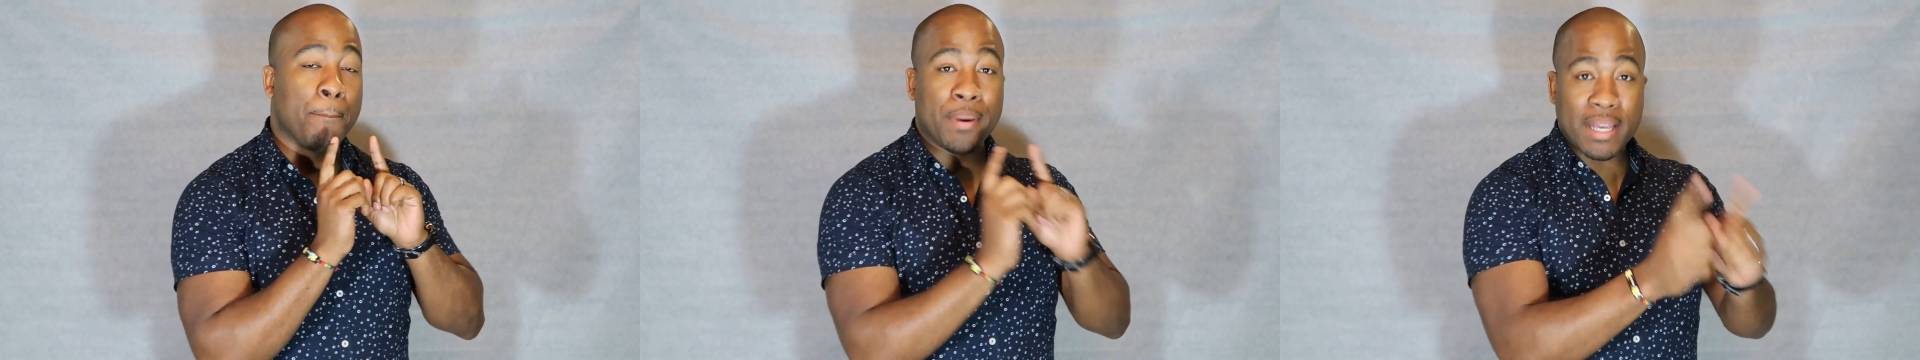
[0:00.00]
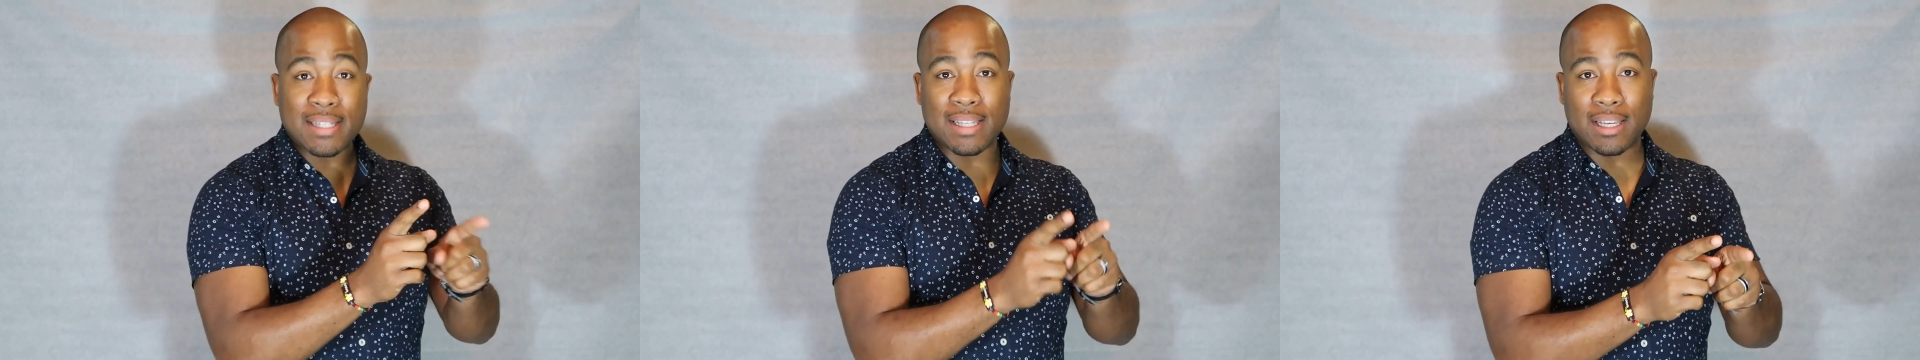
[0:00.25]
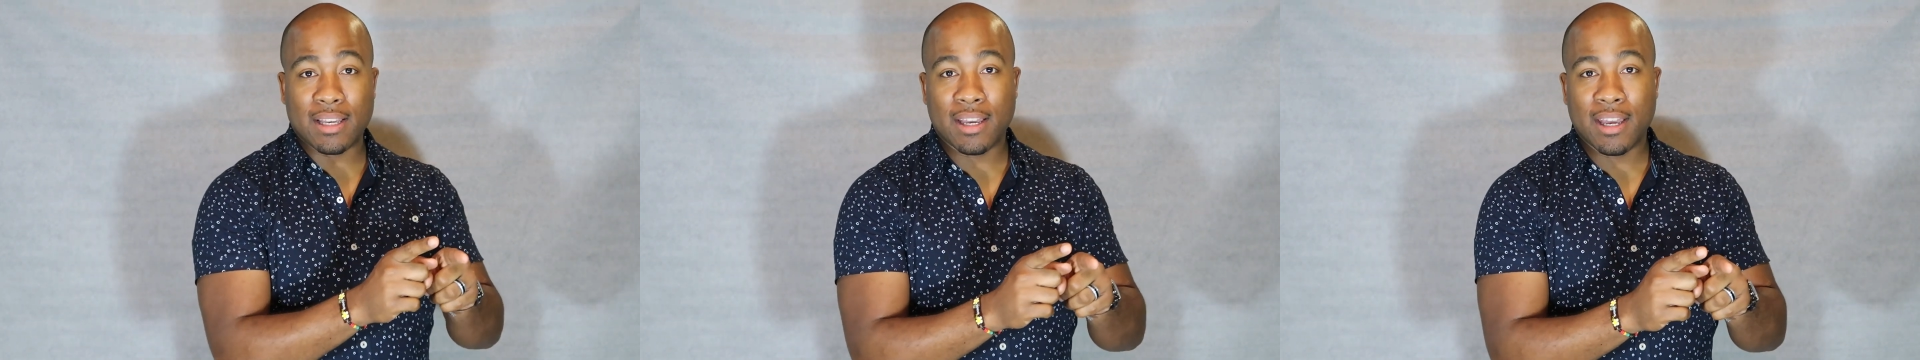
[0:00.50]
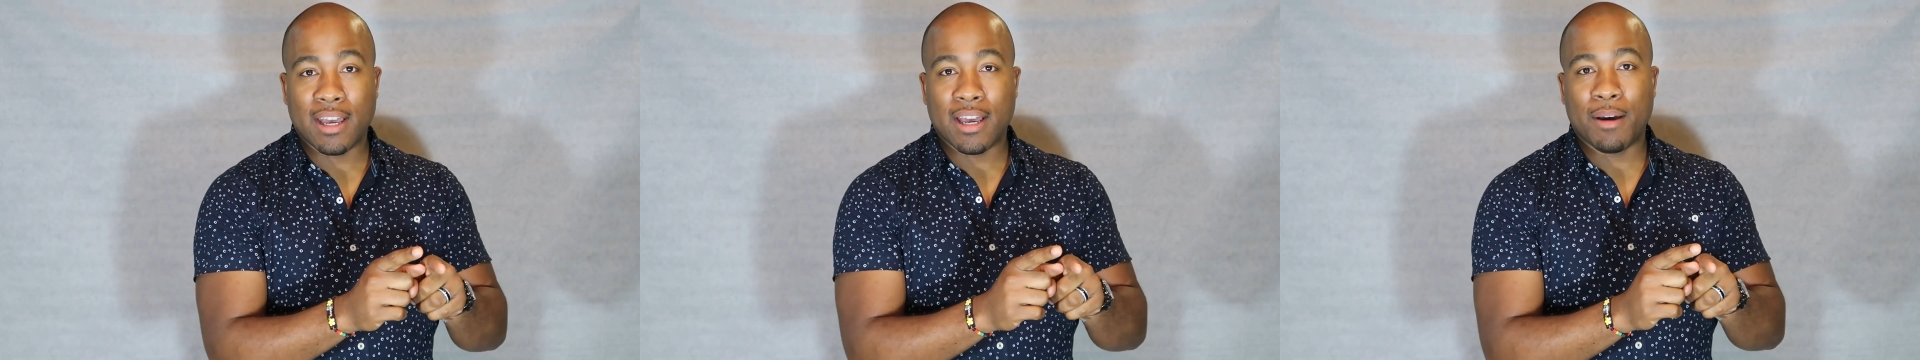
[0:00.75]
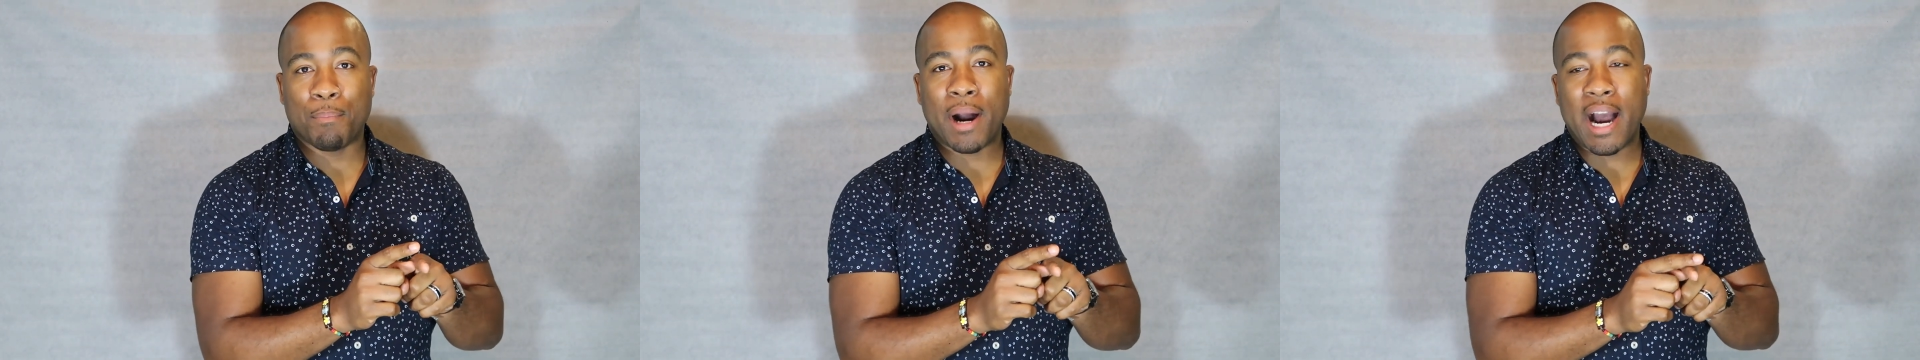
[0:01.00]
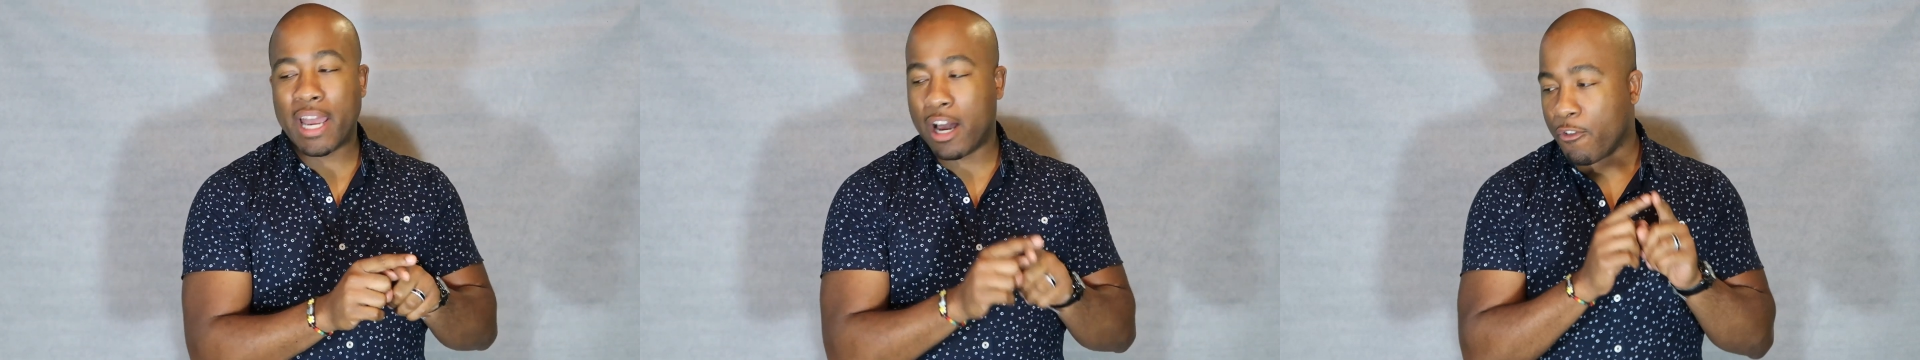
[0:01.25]
busy
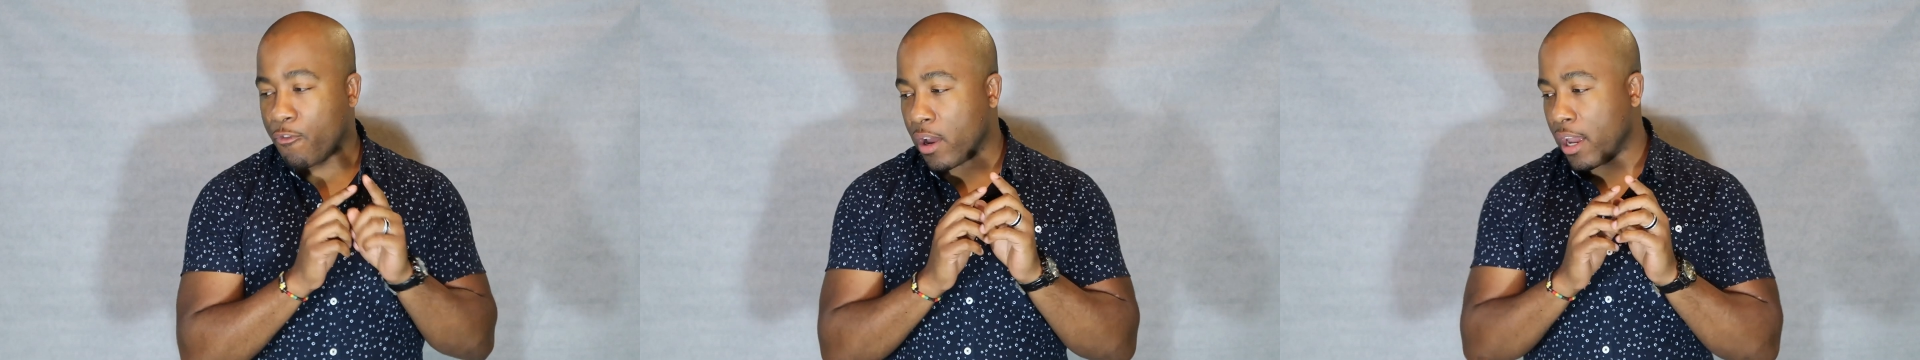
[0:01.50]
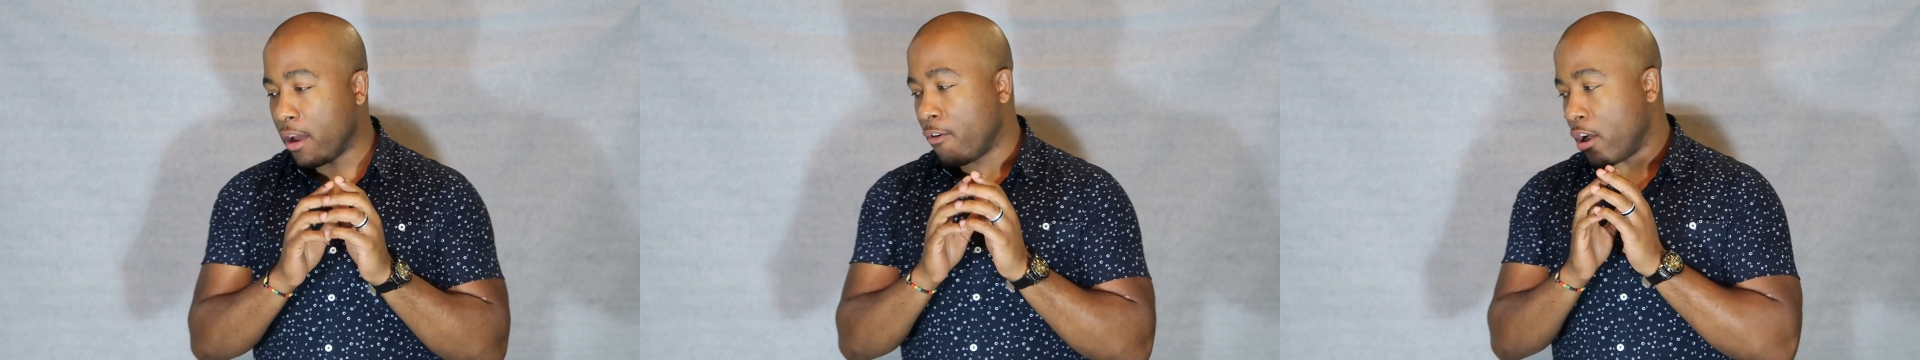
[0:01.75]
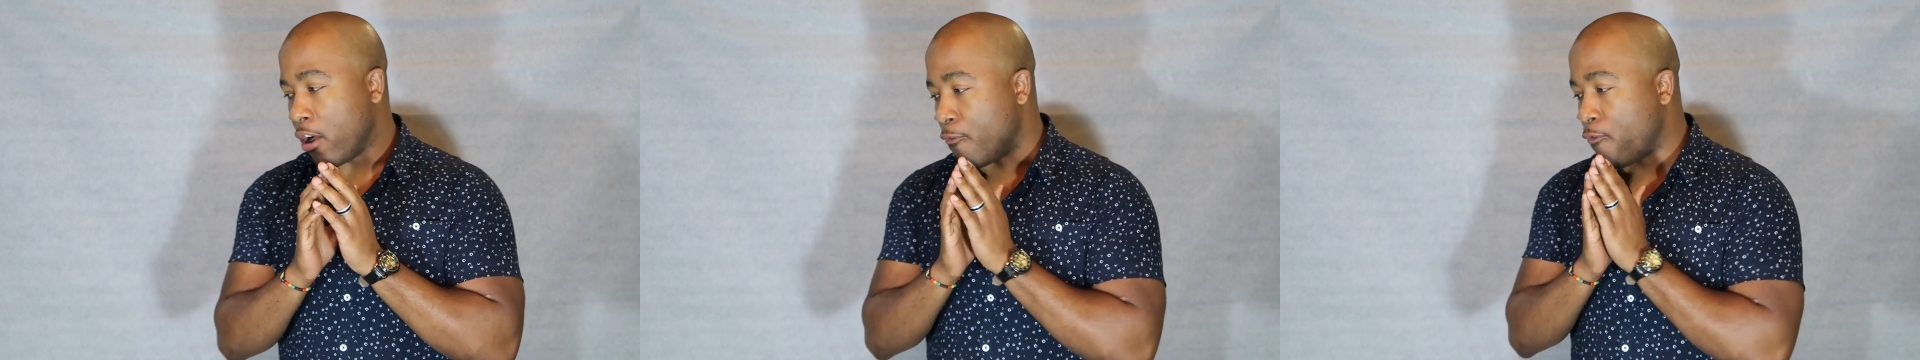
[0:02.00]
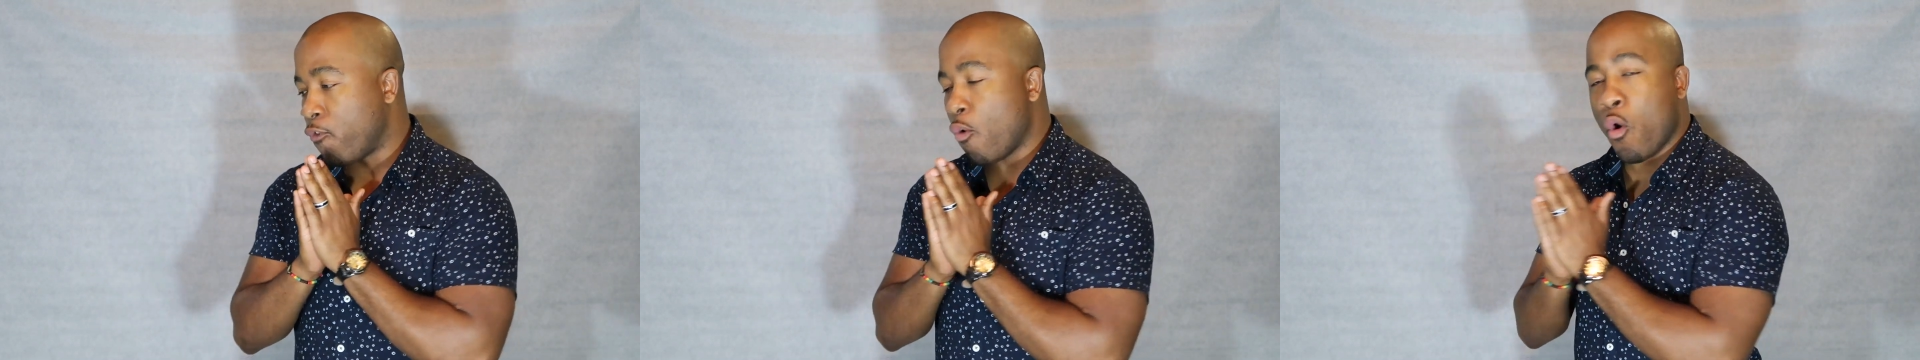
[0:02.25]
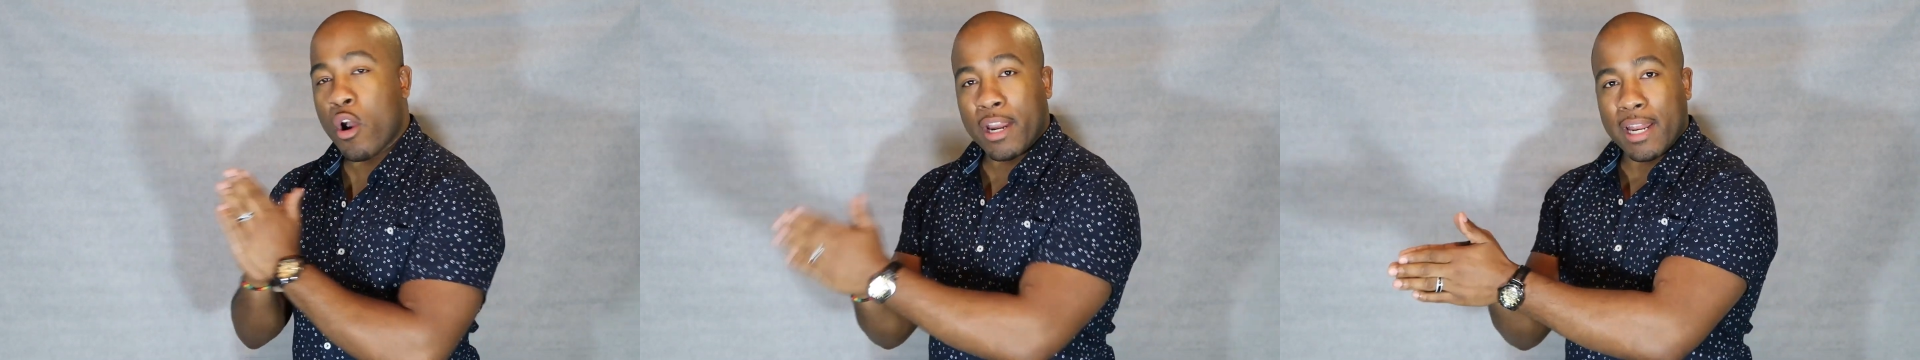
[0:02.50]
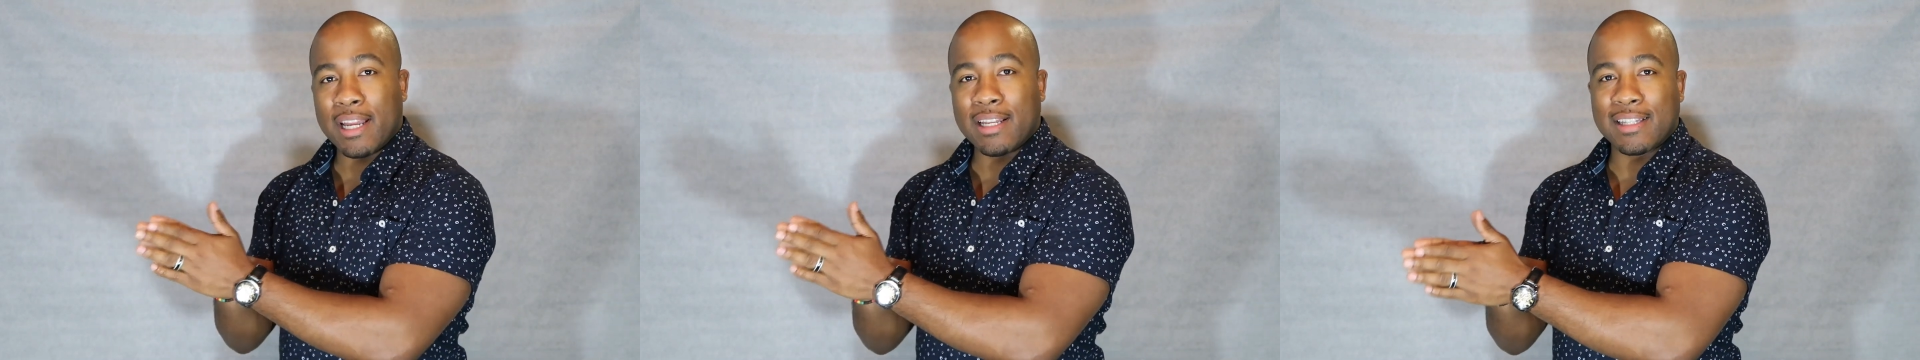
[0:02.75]
by
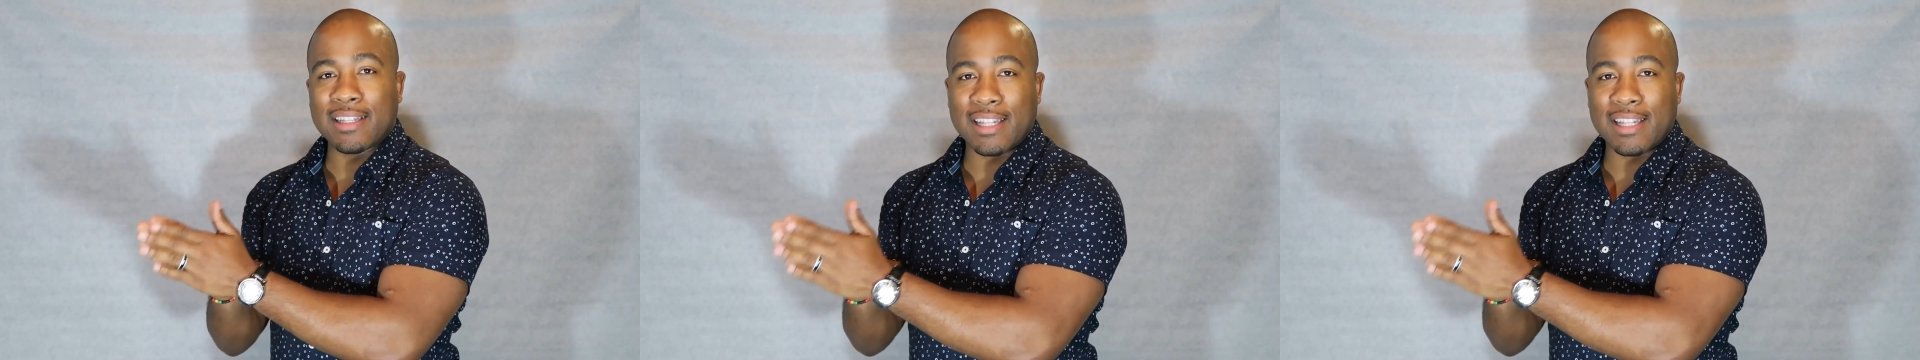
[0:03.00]
avoiding